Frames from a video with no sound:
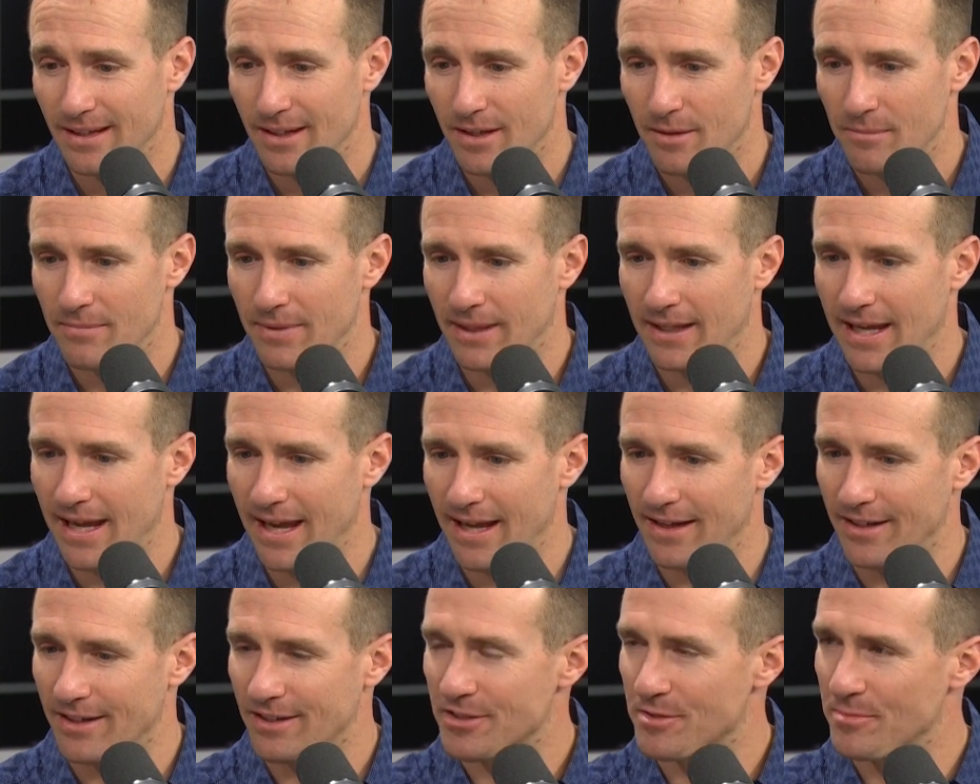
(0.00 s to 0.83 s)

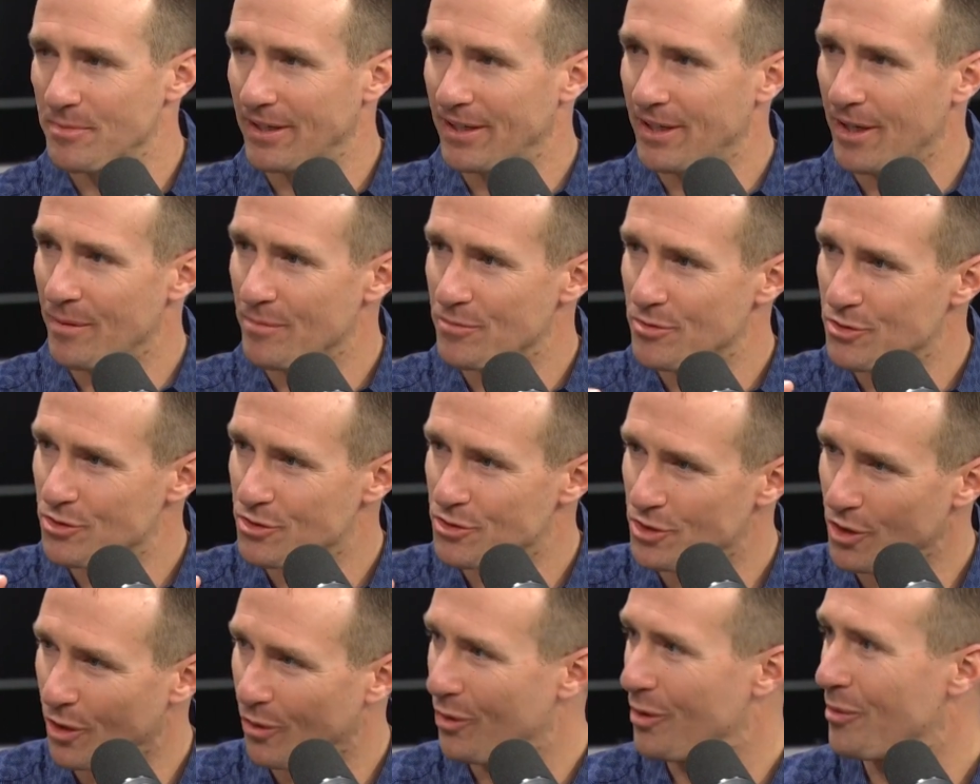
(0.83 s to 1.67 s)
mechanics become
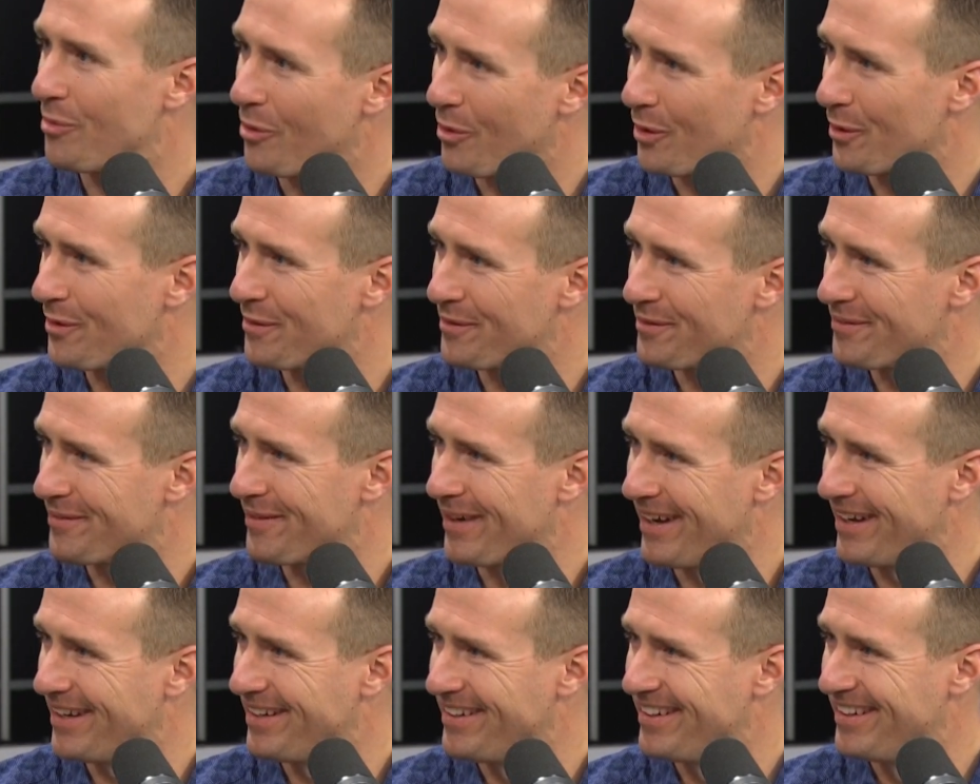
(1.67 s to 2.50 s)
so important,
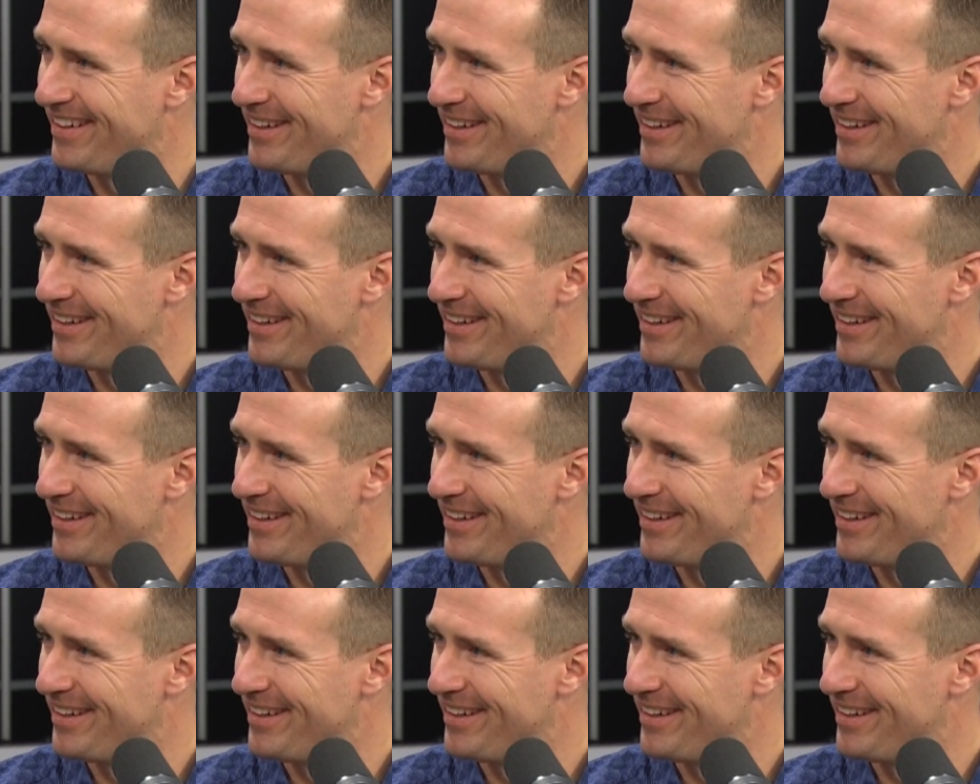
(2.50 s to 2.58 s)
right?